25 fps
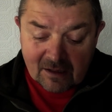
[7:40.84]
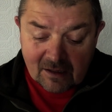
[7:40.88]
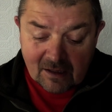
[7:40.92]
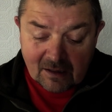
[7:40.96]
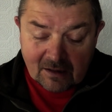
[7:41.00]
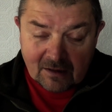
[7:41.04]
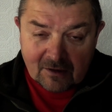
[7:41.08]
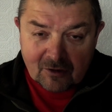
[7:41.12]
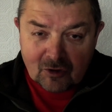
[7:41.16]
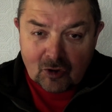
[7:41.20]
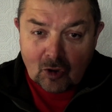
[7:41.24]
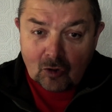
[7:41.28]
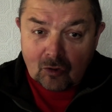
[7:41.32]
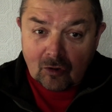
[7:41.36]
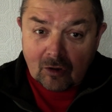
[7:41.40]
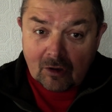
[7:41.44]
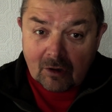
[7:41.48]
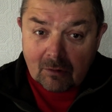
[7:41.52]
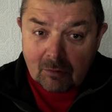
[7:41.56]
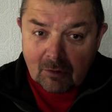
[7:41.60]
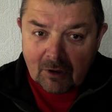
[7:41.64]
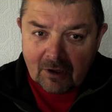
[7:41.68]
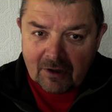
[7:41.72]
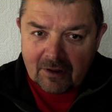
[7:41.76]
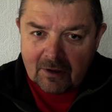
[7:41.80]
and
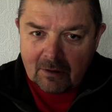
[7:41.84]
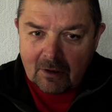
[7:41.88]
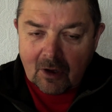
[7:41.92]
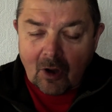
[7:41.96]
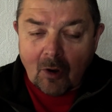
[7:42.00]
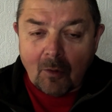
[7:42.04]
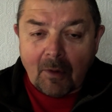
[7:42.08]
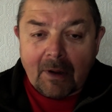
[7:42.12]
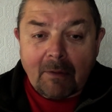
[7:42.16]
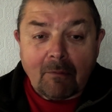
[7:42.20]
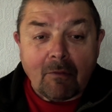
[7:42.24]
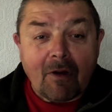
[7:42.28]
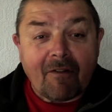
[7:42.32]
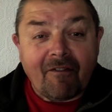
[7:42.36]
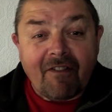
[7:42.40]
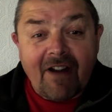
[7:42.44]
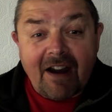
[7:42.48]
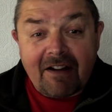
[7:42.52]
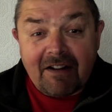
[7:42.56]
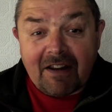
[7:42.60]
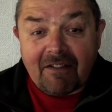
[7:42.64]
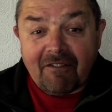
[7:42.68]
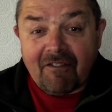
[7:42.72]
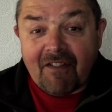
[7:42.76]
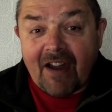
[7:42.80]
tunnels where they're going were
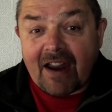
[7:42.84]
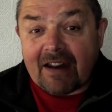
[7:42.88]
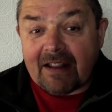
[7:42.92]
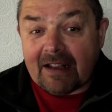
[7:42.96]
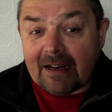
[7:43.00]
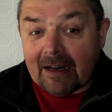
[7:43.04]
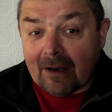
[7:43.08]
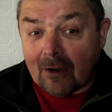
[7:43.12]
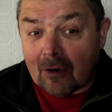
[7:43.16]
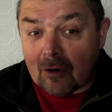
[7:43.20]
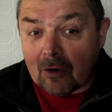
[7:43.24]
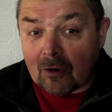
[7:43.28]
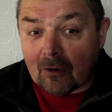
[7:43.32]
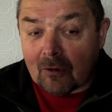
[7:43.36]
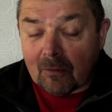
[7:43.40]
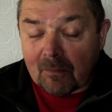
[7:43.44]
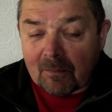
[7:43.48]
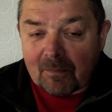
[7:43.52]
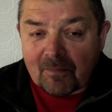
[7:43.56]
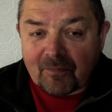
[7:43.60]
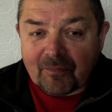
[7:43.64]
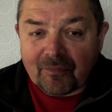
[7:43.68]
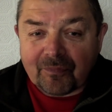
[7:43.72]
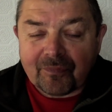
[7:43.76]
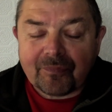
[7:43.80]
very, very low.
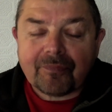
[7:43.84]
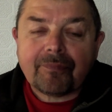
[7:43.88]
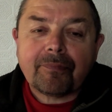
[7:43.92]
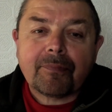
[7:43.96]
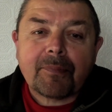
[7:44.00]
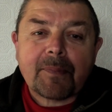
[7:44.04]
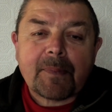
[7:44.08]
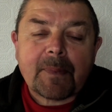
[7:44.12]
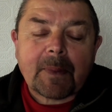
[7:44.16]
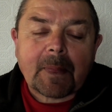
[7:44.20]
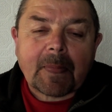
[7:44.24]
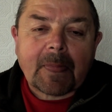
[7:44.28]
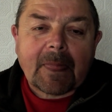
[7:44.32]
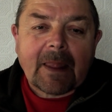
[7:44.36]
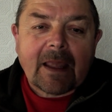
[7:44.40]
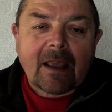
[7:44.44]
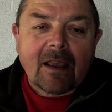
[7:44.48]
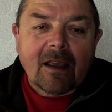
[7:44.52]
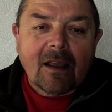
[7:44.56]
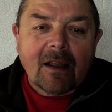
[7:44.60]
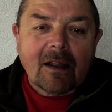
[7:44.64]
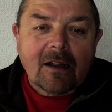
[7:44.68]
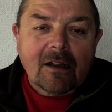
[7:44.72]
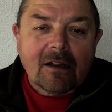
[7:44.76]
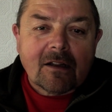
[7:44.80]

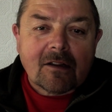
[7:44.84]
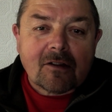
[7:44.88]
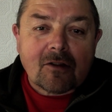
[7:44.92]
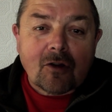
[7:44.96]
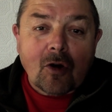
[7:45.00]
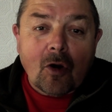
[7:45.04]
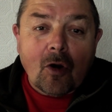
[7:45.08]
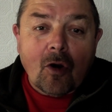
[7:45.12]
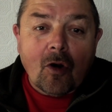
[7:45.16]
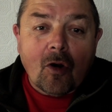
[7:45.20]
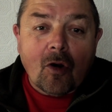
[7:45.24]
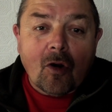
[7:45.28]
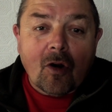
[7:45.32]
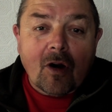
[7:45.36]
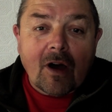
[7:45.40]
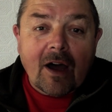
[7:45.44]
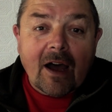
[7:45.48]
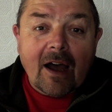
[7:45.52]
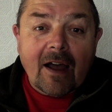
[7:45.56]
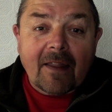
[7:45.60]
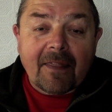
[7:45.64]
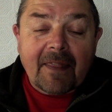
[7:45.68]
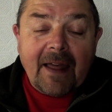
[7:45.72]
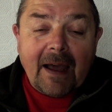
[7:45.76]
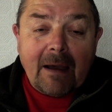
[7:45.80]
So
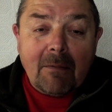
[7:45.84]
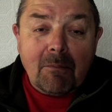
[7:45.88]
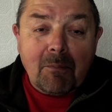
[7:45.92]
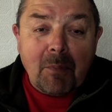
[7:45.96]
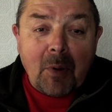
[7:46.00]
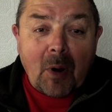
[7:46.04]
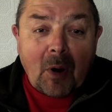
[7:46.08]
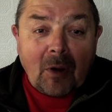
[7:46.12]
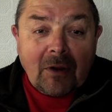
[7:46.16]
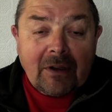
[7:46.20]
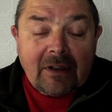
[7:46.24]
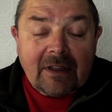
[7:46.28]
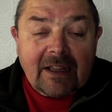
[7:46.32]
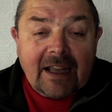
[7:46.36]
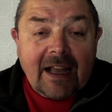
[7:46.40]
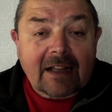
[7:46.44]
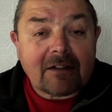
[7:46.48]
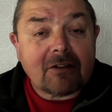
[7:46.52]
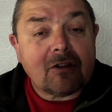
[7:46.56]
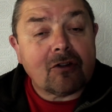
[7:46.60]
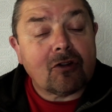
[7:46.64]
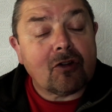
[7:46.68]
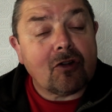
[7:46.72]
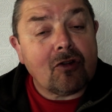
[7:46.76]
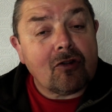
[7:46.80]
at that point they had
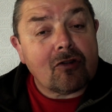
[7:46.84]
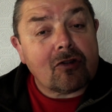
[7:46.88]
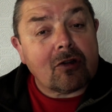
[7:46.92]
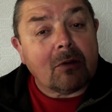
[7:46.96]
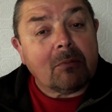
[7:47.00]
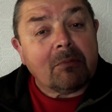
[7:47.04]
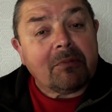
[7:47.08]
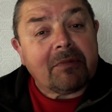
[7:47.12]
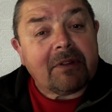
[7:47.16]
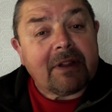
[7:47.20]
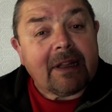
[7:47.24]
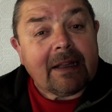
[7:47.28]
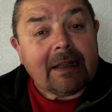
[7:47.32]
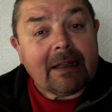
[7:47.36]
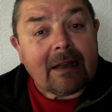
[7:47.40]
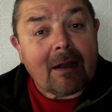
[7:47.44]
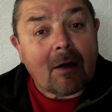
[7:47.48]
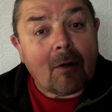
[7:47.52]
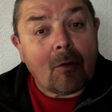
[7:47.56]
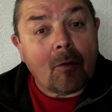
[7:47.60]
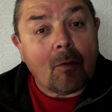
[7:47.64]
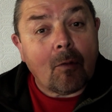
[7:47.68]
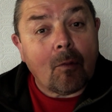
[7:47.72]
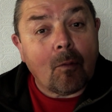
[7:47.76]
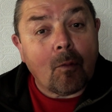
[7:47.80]
to do something
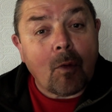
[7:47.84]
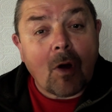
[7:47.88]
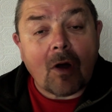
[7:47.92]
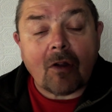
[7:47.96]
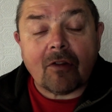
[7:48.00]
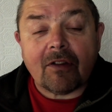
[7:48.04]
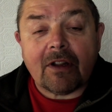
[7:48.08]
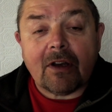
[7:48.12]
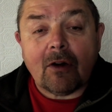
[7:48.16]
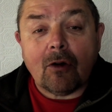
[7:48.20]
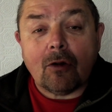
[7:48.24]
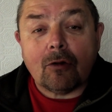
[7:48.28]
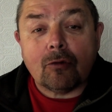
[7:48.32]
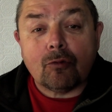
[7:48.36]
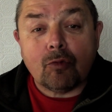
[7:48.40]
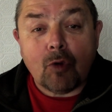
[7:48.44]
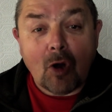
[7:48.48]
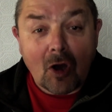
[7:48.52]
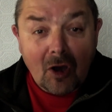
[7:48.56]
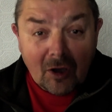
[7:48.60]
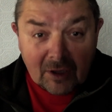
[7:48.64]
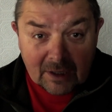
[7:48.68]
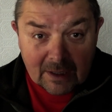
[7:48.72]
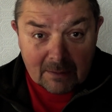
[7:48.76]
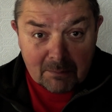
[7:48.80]
what the old
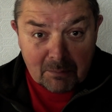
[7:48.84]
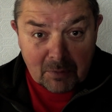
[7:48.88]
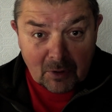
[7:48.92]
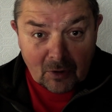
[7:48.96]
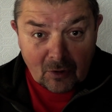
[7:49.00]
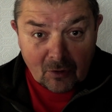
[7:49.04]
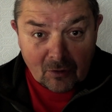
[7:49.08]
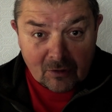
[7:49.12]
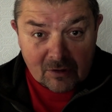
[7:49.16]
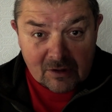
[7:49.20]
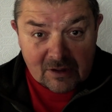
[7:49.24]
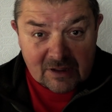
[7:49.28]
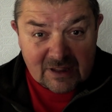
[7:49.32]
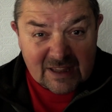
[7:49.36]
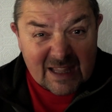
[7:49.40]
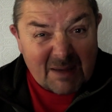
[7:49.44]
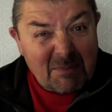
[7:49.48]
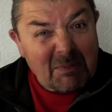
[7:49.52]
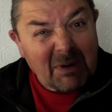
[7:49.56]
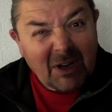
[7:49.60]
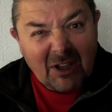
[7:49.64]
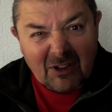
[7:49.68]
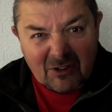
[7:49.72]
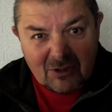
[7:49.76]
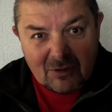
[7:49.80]
working boats,
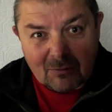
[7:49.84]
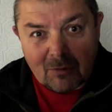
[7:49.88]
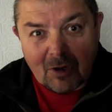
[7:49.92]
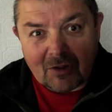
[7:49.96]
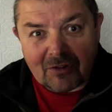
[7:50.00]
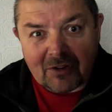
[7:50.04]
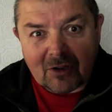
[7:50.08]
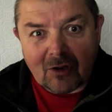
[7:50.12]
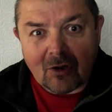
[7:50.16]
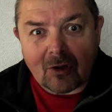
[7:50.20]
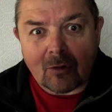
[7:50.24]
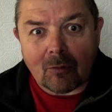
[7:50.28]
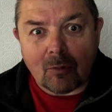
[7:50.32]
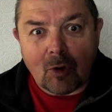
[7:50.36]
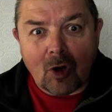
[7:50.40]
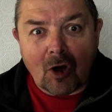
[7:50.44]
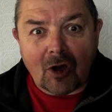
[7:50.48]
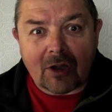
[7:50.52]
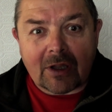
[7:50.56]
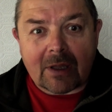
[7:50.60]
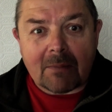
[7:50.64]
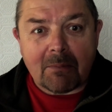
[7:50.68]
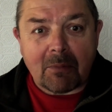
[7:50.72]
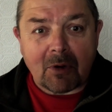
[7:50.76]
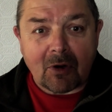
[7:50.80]
similar to what the old
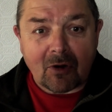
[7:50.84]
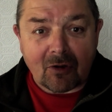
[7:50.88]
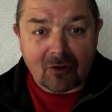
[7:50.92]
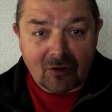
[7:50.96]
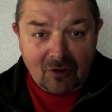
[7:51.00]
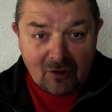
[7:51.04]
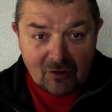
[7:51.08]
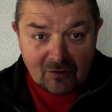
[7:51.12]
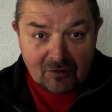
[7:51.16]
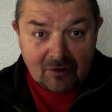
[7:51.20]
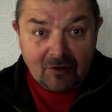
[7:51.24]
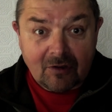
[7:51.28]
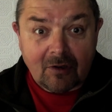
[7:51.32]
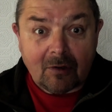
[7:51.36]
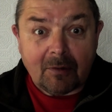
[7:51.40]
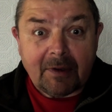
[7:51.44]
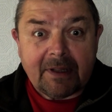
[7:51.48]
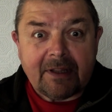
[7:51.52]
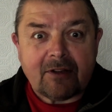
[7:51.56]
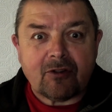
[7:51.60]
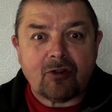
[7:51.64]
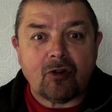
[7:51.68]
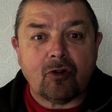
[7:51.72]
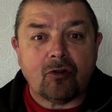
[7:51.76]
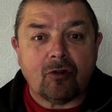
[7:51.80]
working boats used to do
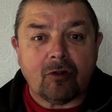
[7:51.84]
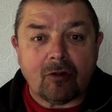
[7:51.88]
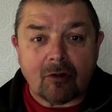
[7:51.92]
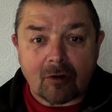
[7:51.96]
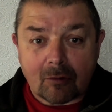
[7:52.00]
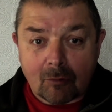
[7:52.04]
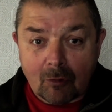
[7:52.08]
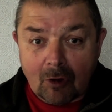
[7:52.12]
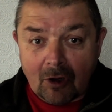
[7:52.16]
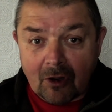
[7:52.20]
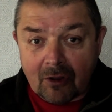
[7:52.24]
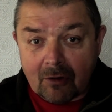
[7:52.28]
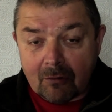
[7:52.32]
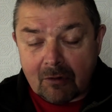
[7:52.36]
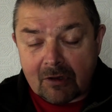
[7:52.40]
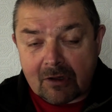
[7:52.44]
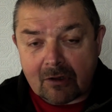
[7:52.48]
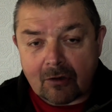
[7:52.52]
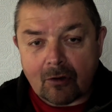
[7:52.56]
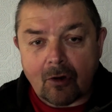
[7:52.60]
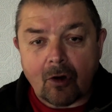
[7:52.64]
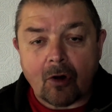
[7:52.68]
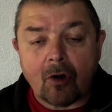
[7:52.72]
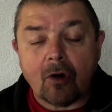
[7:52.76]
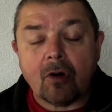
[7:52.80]
in tunnels where there was
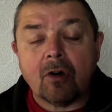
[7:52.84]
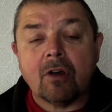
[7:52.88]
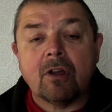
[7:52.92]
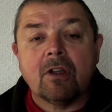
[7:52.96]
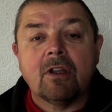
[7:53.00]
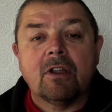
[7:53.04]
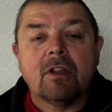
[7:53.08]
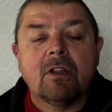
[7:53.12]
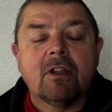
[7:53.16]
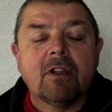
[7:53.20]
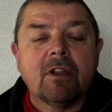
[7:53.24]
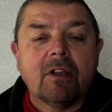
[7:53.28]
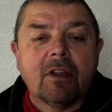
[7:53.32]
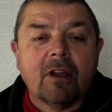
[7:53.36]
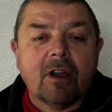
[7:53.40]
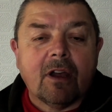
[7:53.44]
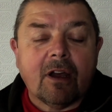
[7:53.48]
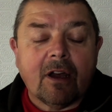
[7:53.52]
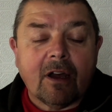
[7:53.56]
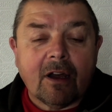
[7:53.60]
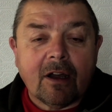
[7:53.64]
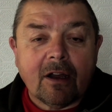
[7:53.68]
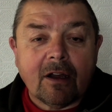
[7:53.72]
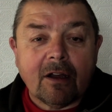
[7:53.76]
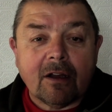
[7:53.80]
no
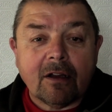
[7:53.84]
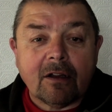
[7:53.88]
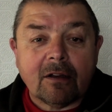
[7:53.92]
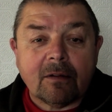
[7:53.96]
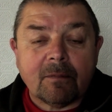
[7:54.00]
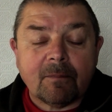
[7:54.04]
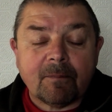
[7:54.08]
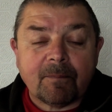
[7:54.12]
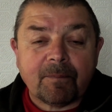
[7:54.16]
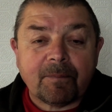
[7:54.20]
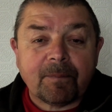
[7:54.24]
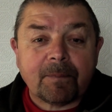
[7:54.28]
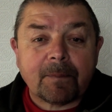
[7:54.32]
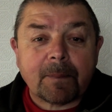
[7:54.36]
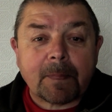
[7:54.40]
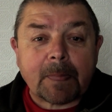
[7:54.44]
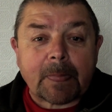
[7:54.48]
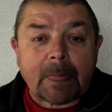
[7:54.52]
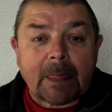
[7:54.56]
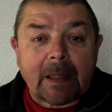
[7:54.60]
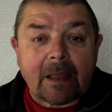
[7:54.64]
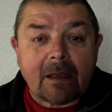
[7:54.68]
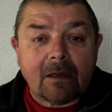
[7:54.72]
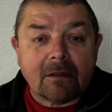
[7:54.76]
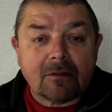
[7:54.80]
uh,
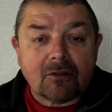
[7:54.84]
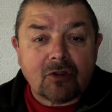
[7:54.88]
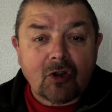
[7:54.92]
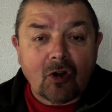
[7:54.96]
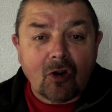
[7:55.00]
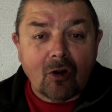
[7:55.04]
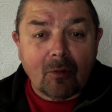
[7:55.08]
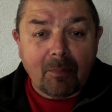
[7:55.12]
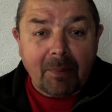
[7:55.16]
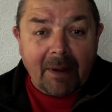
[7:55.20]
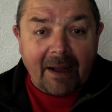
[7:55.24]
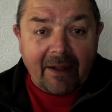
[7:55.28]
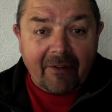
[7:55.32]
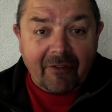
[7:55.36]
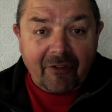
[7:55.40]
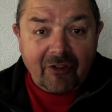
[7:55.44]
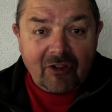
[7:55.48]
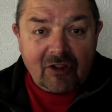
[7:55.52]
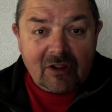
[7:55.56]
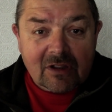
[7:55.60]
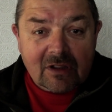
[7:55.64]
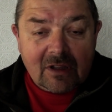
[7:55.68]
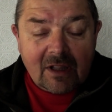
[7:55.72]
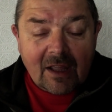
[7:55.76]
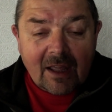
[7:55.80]

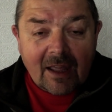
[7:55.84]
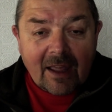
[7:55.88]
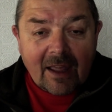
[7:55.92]
towpaths.